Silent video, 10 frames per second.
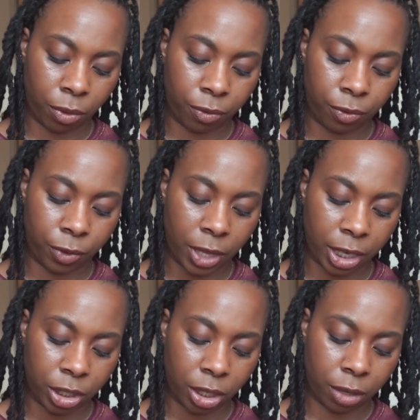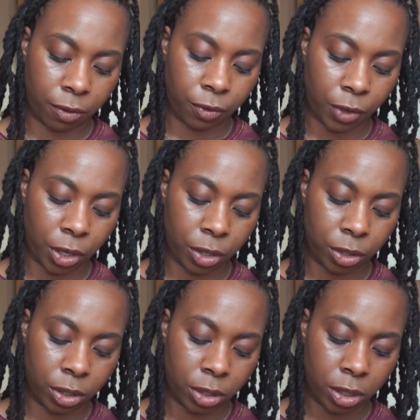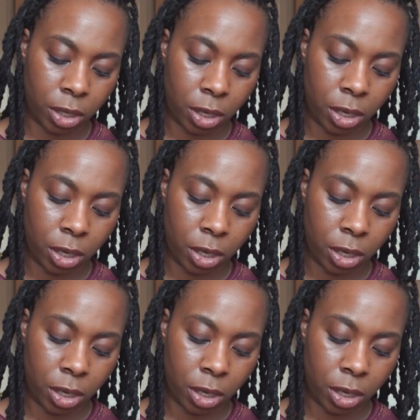reflection first.